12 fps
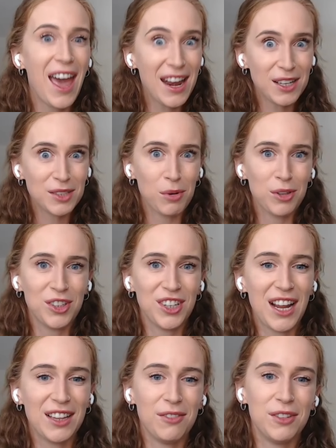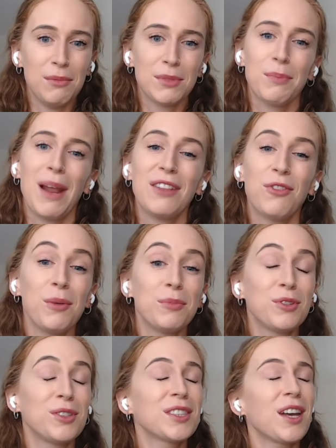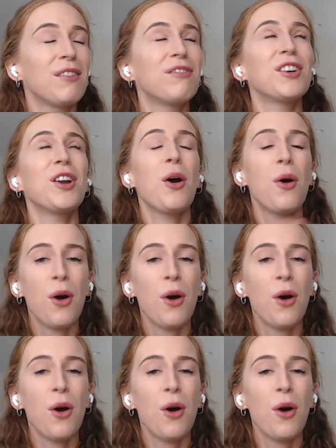and explore the Native Themes platform to discover